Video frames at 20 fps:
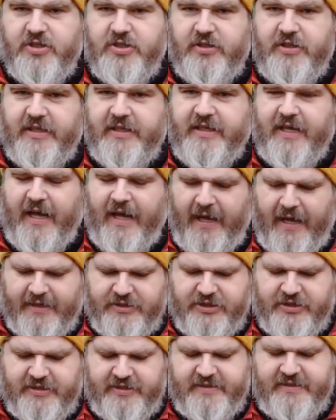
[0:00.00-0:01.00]
so you can't
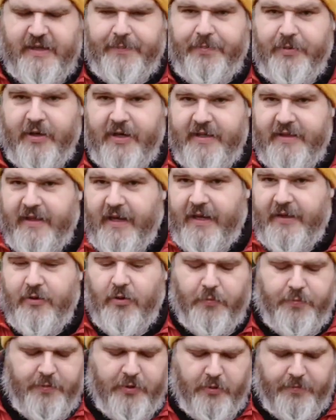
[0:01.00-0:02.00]
actually separate that and
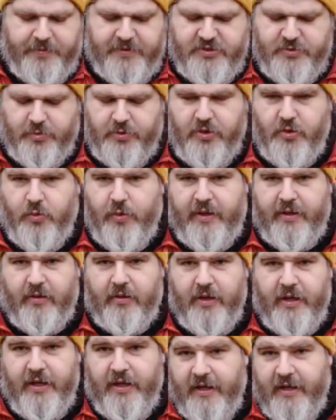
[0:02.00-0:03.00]
open it up into a quilt.